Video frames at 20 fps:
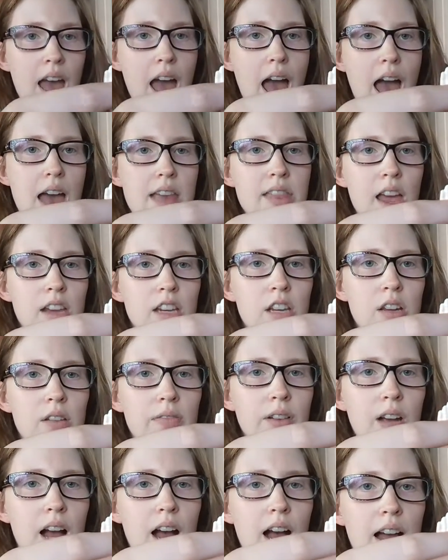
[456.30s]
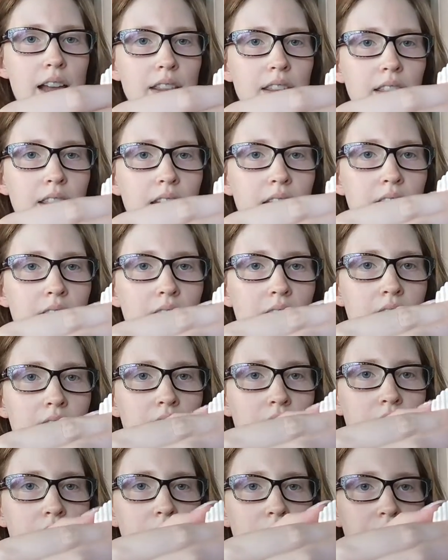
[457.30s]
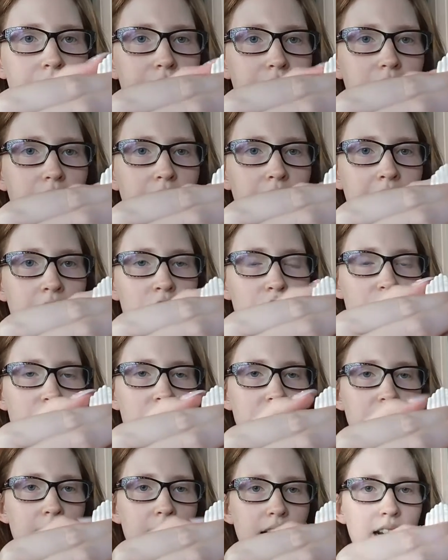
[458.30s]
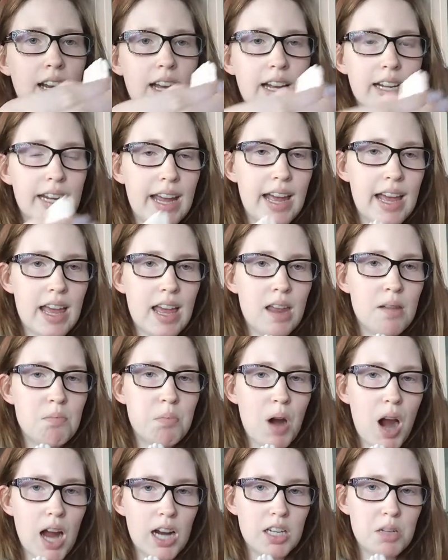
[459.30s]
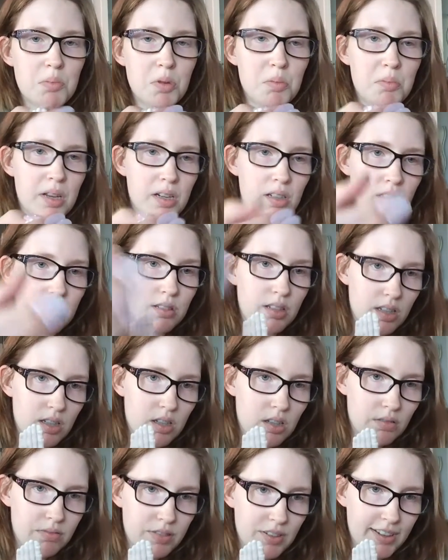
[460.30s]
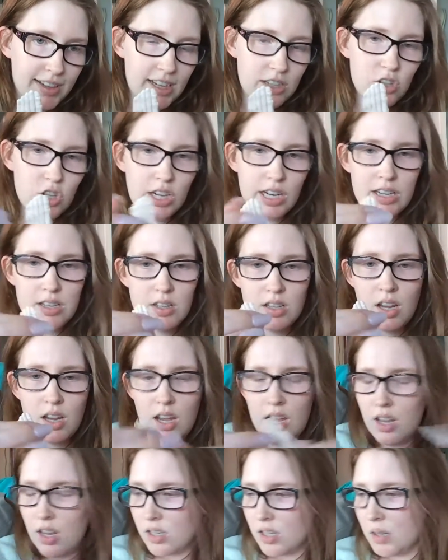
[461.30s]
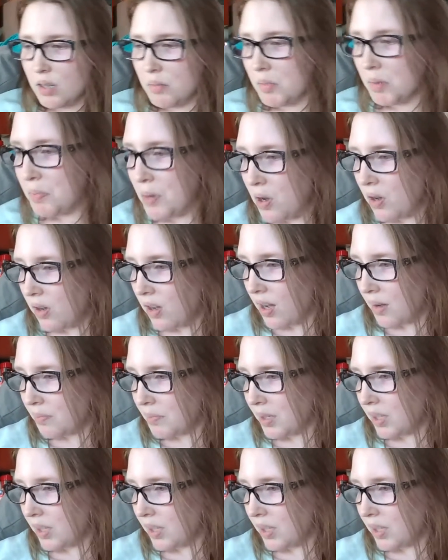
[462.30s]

And then you've got the phalanges here, again, proximal, middle, distal phalanges. So let me pull up